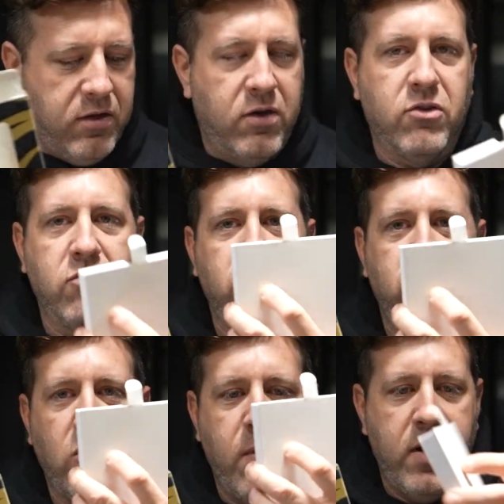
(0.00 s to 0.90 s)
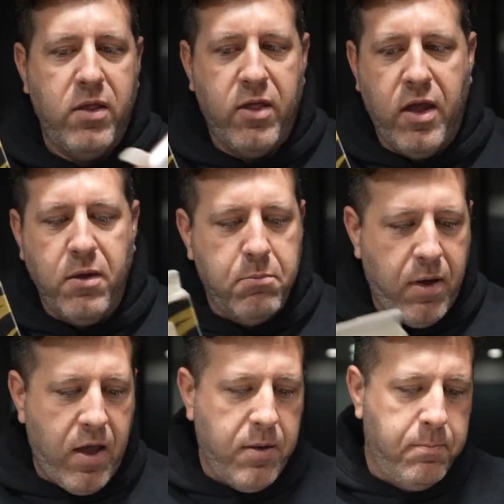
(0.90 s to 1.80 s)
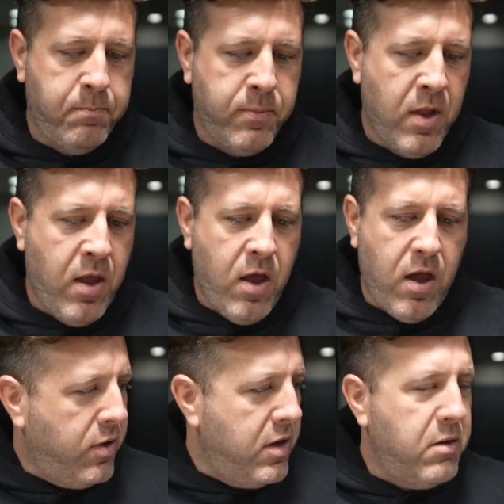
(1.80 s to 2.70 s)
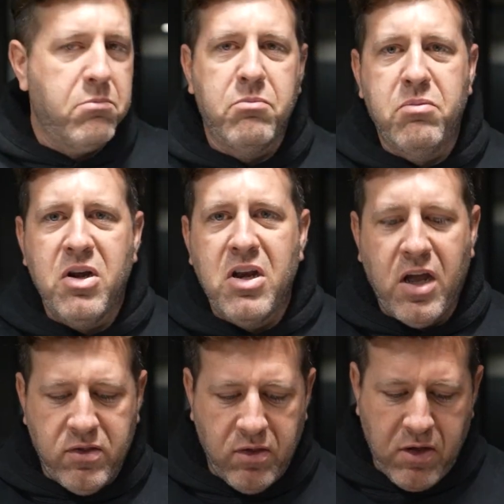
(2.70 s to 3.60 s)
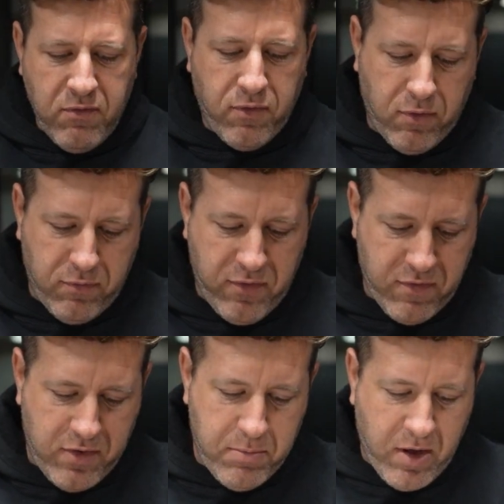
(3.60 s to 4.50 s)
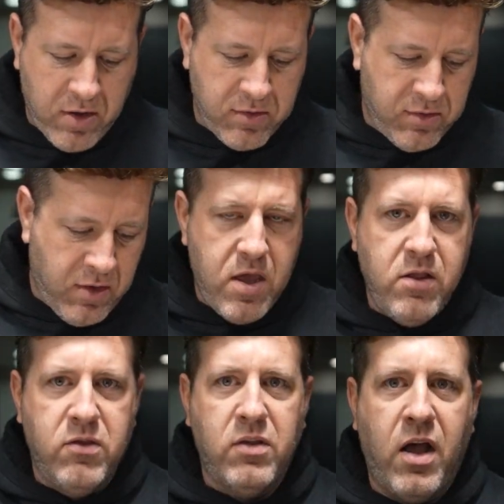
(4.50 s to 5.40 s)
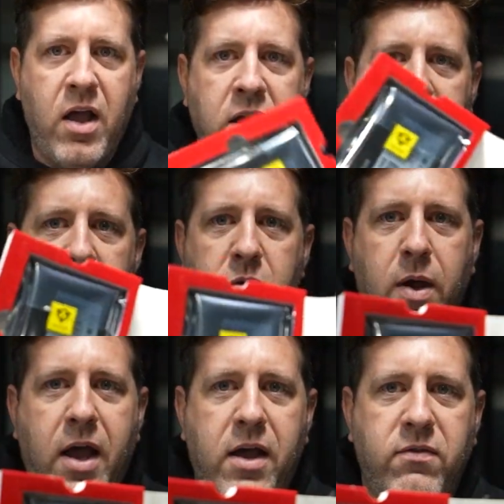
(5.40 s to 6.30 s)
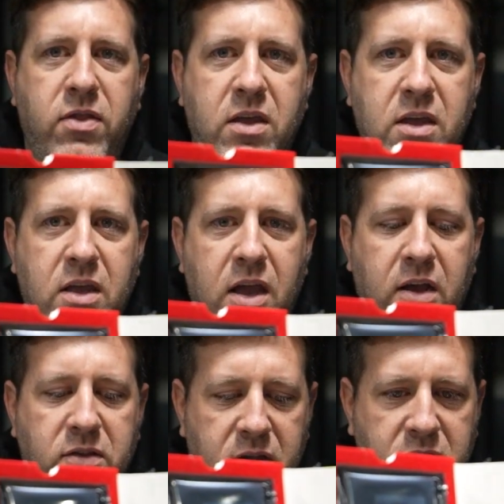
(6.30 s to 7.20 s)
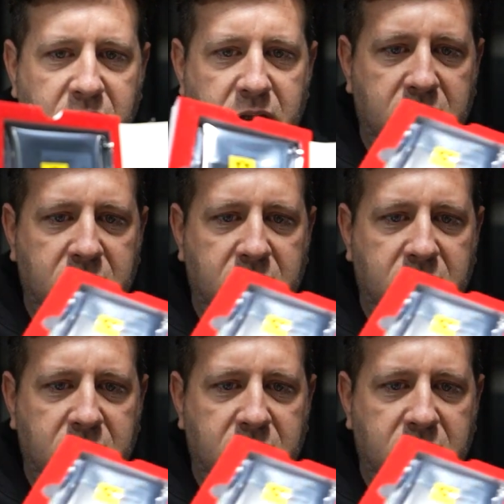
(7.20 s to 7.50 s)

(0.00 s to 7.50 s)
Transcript: doesn't show anything, but pretty pretty nice looking for 50 bucks. Inside you have the SSD